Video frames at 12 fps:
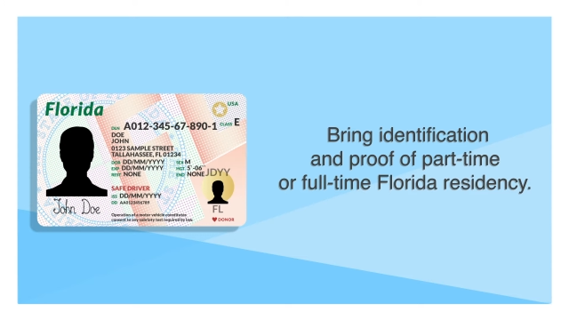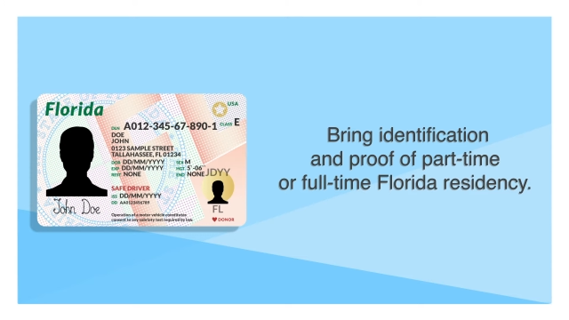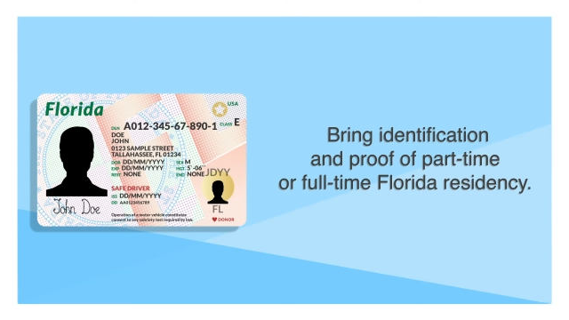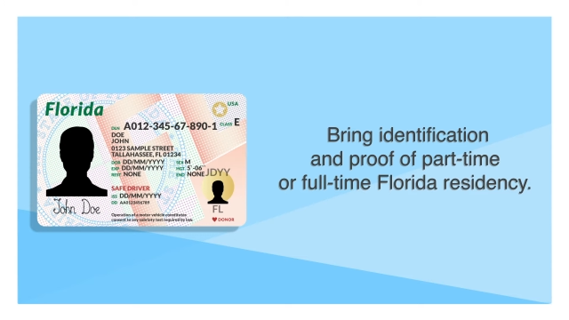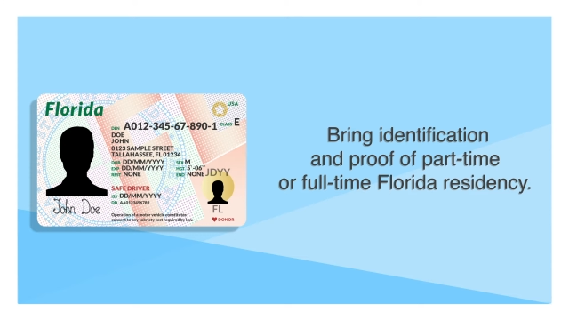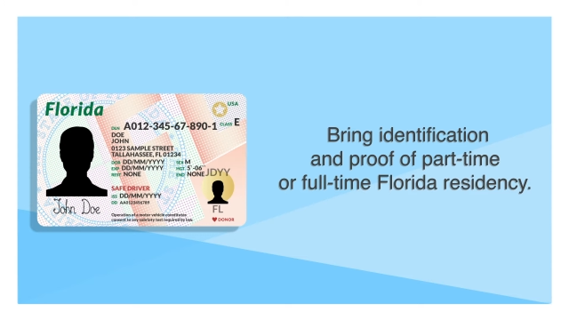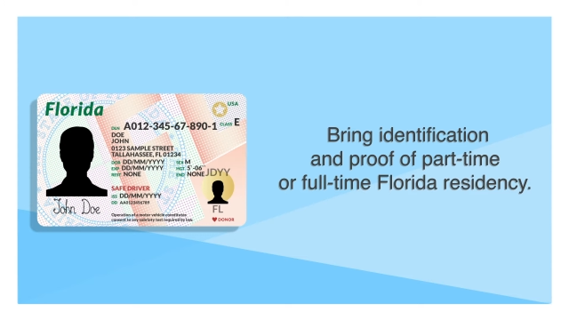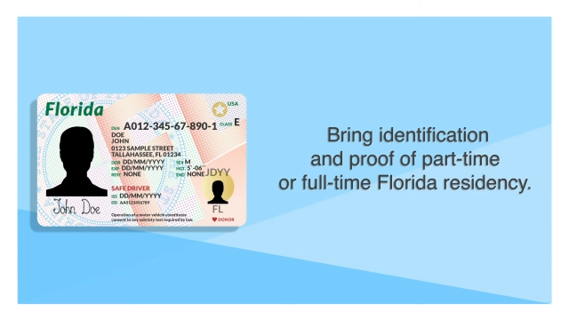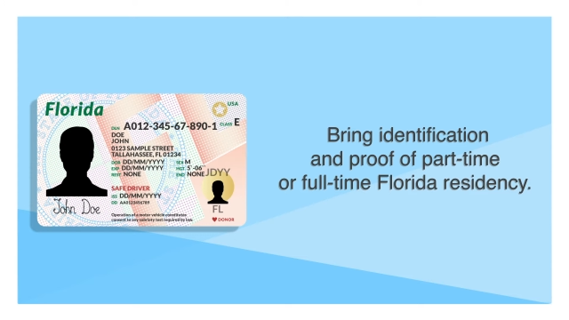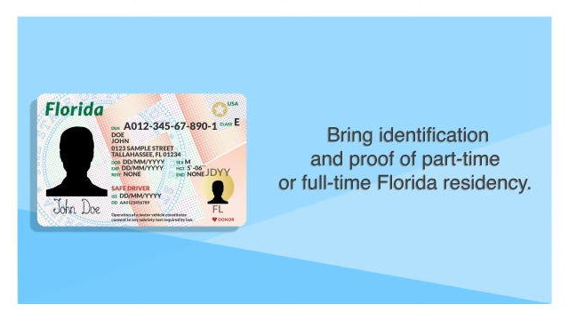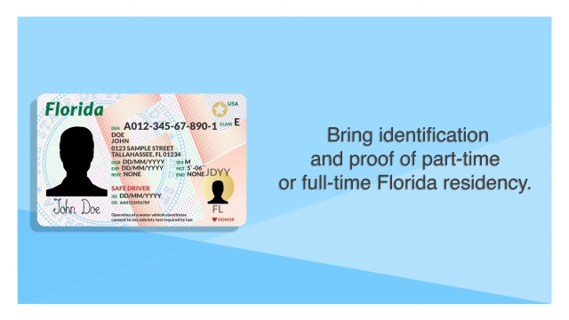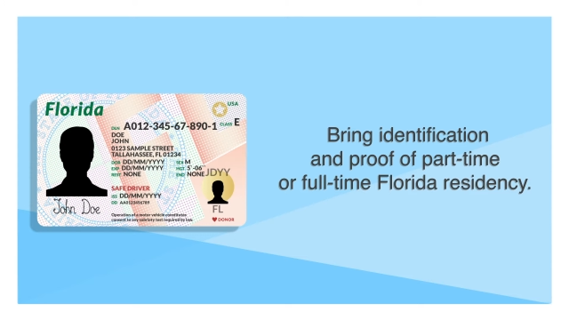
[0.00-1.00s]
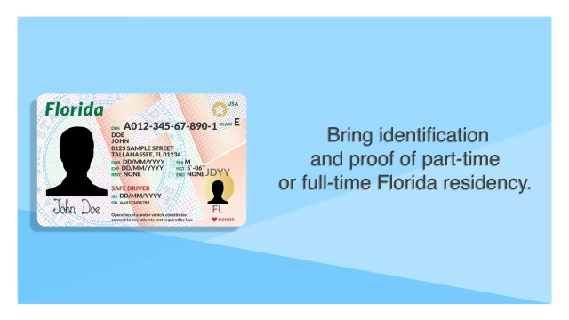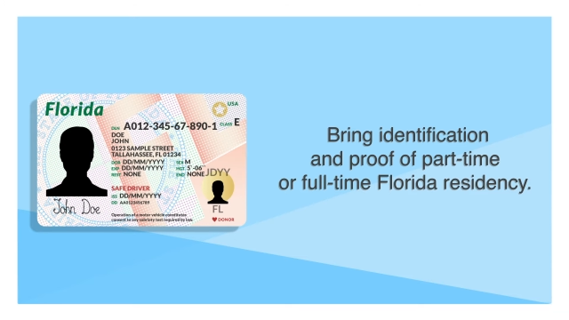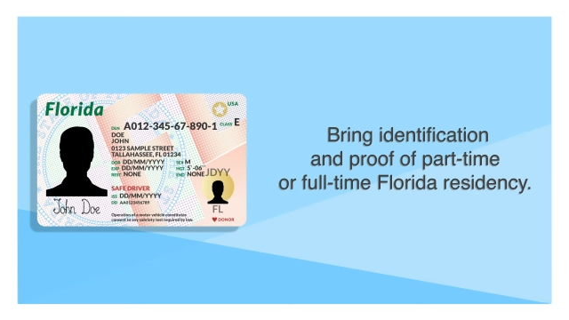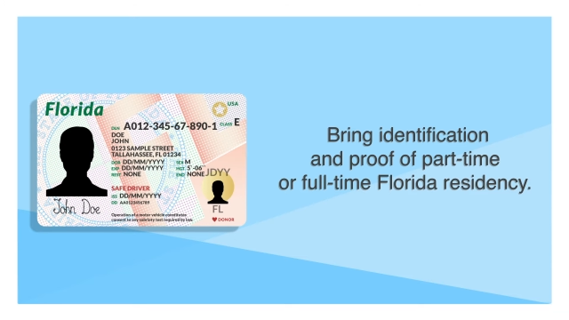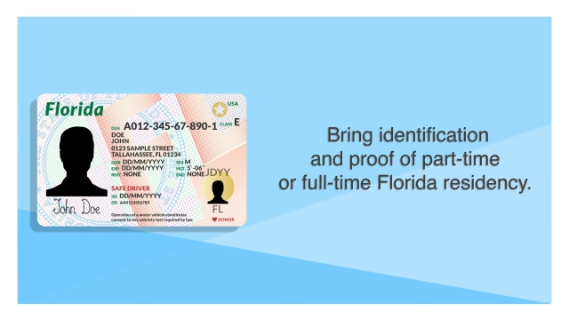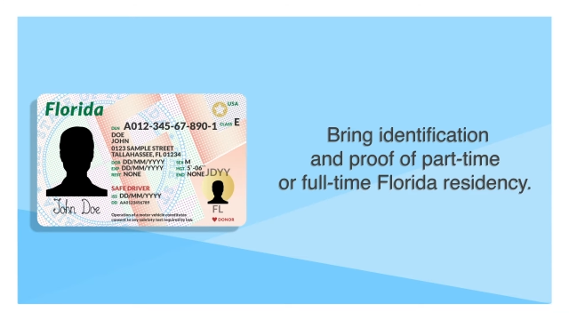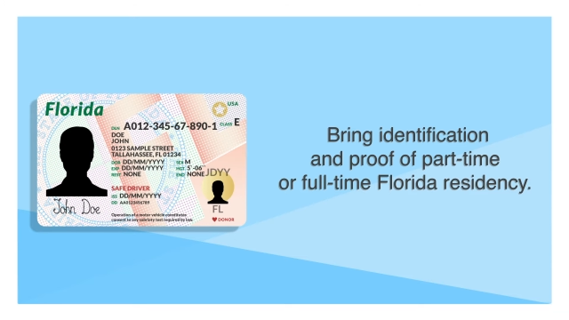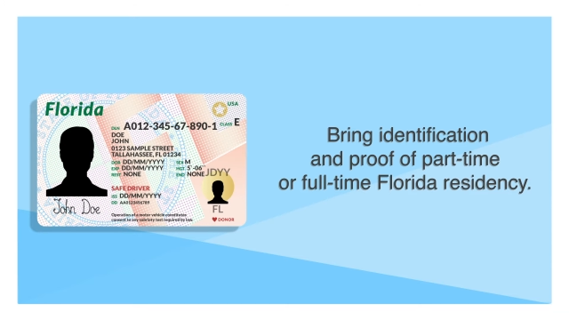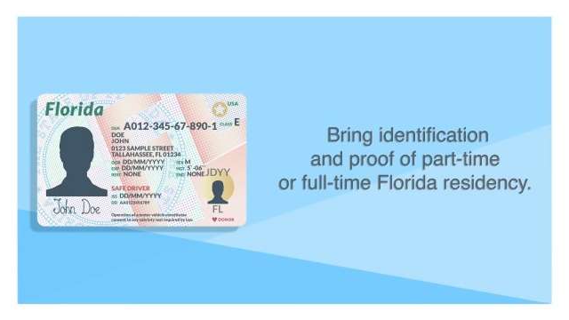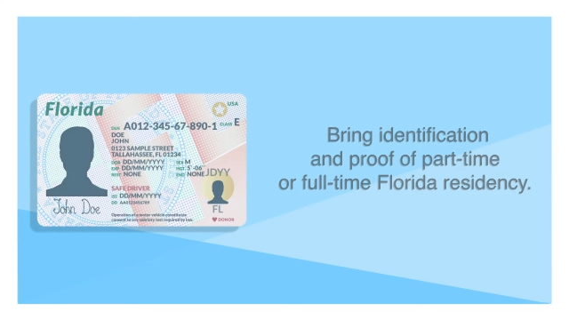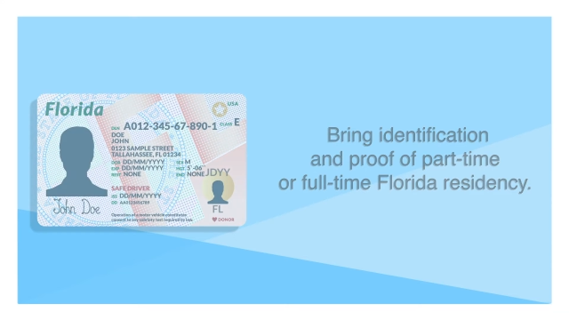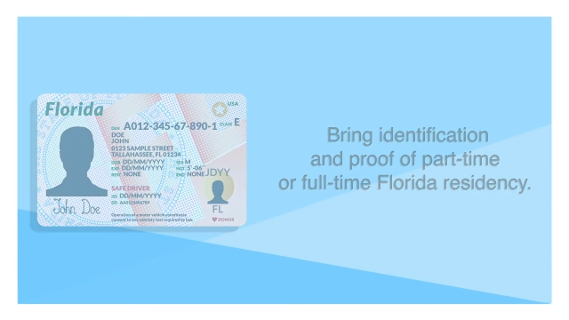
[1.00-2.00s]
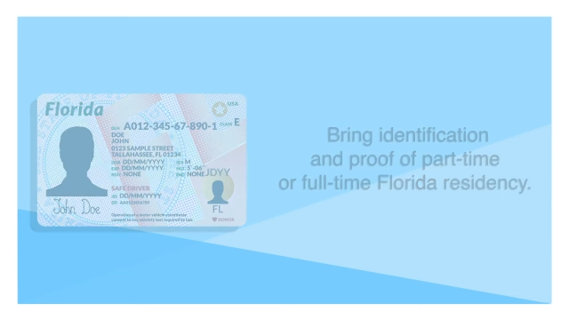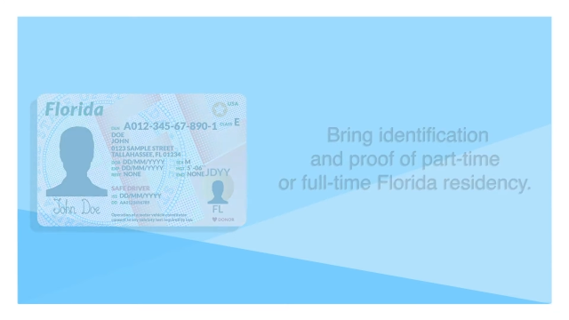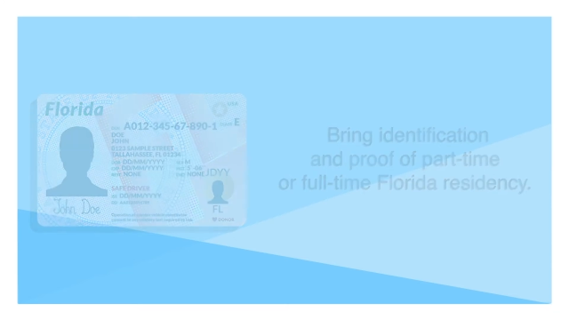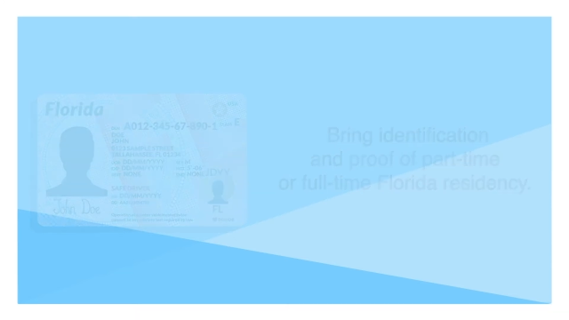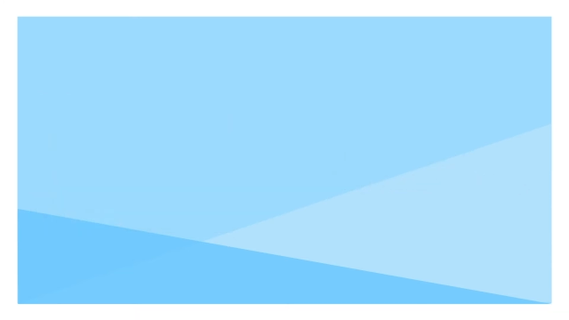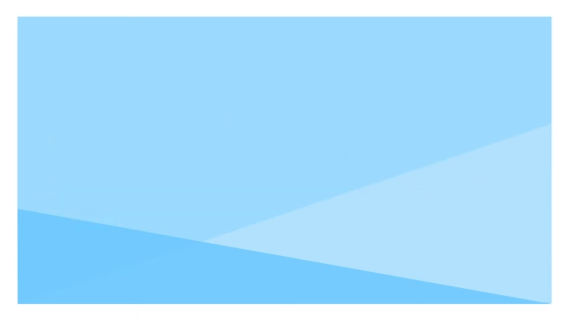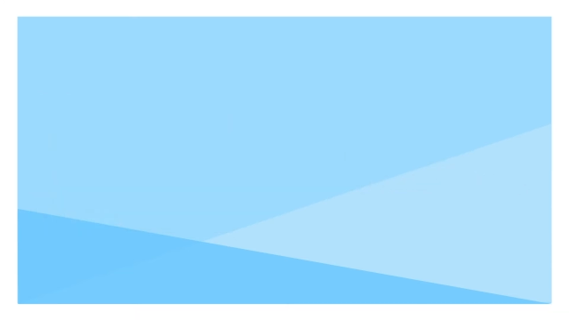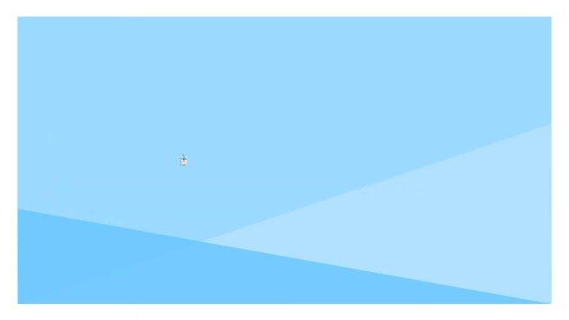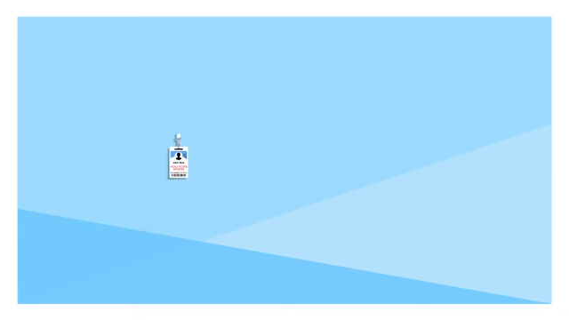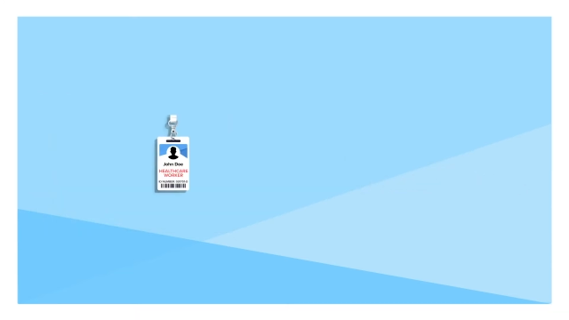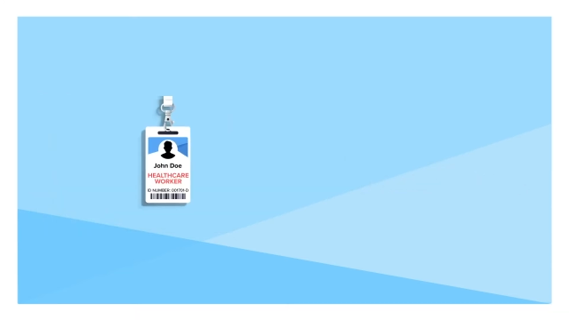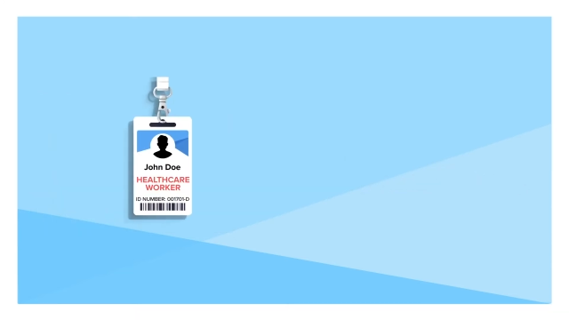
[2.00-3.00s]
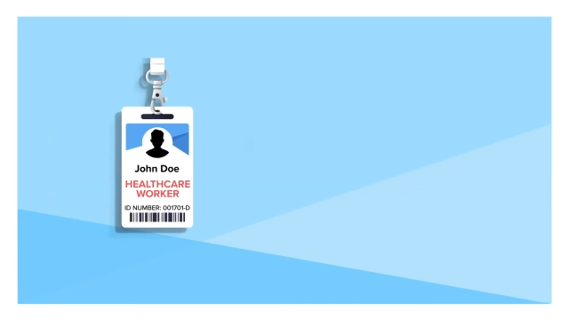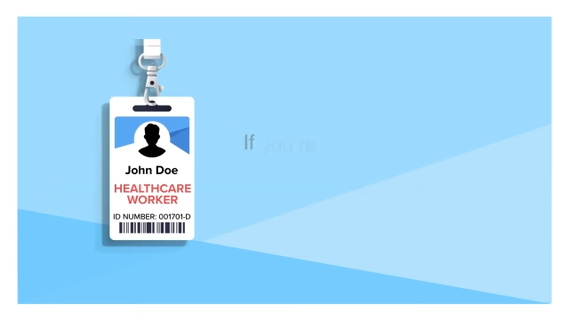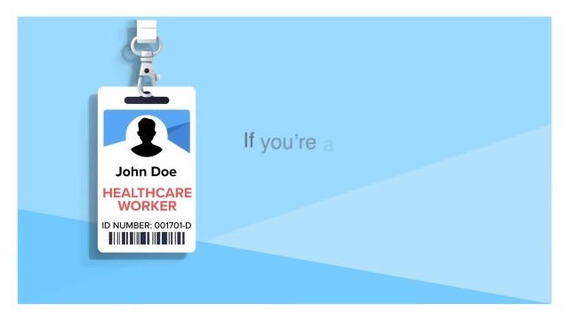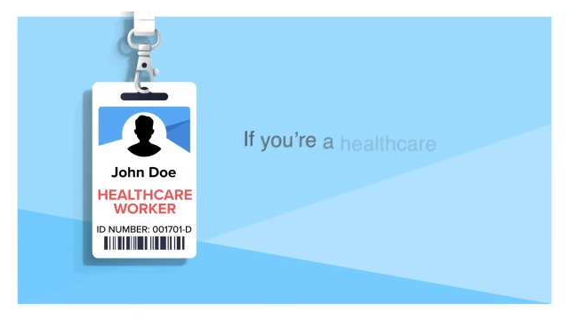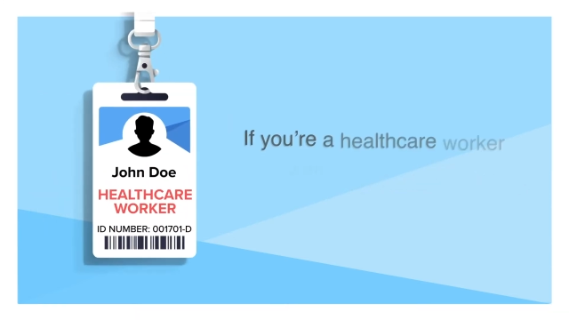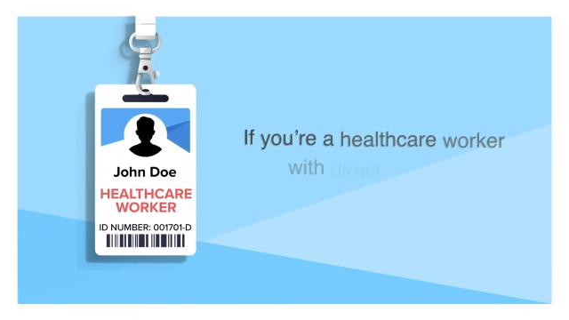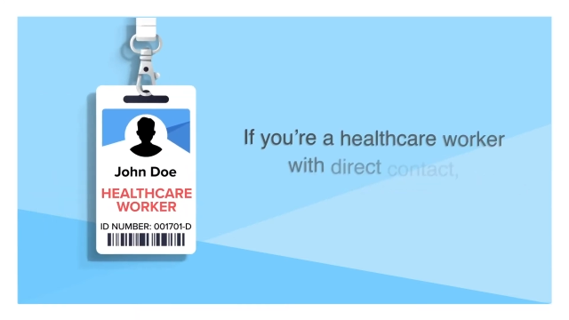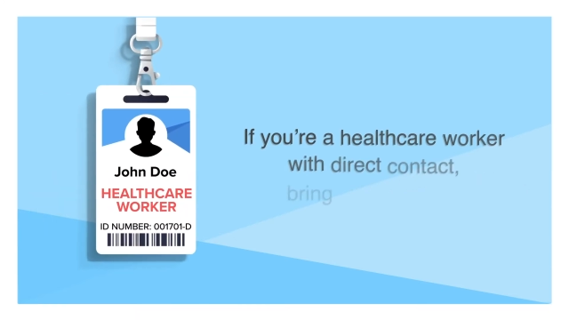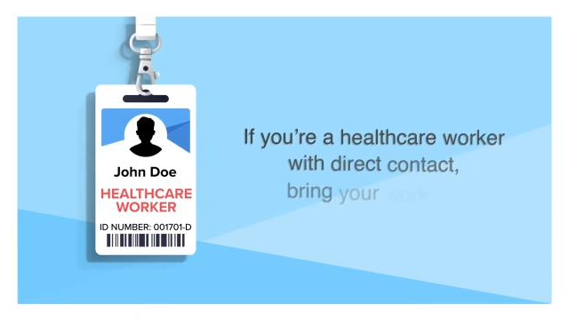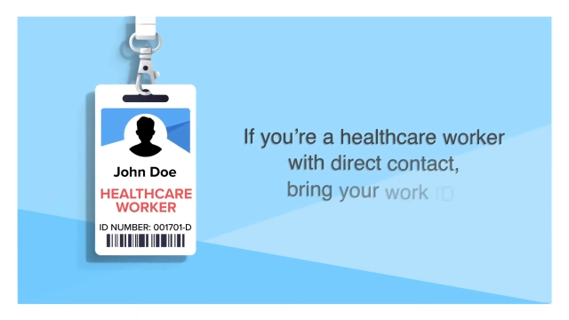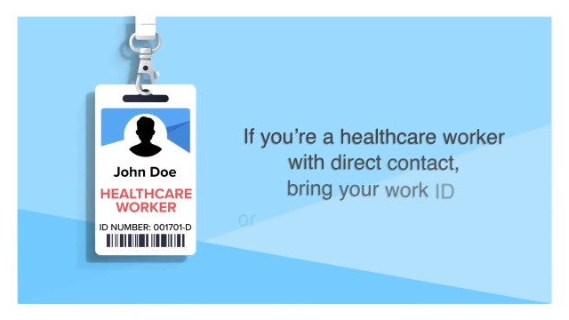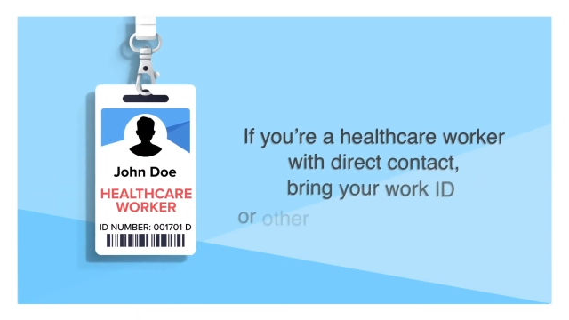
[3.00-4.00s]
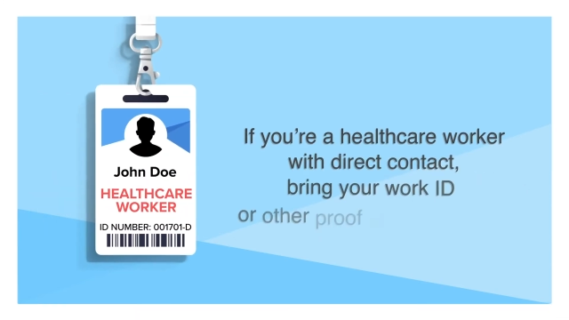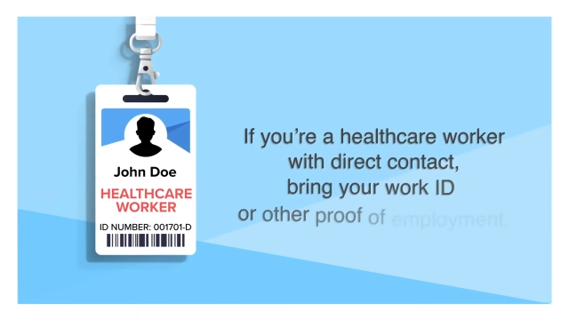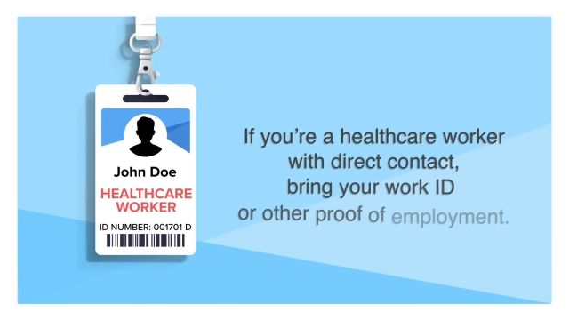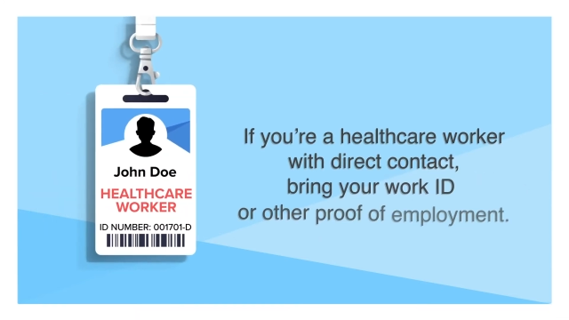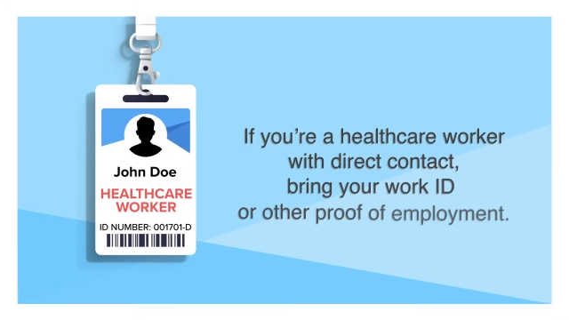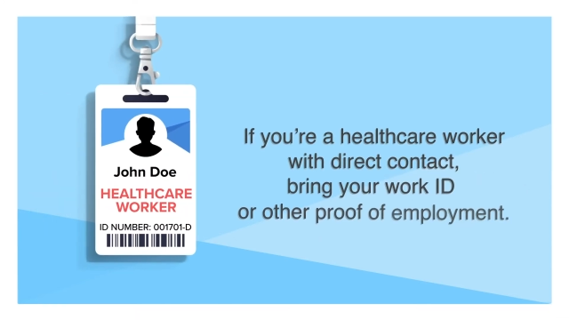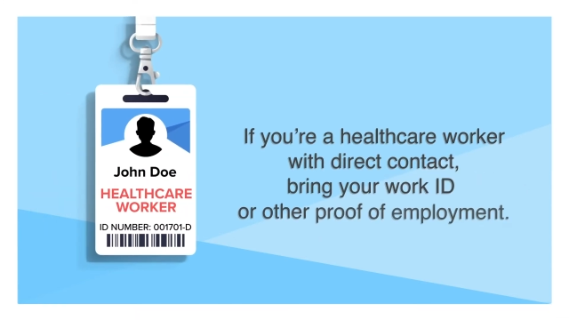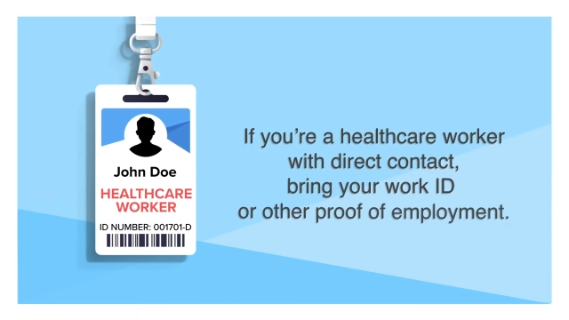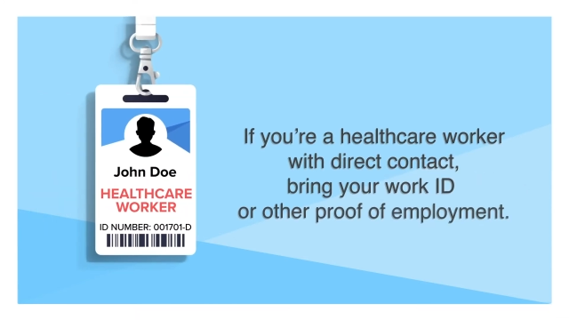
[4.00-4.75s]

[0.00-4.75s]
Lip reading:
(no speaker visible)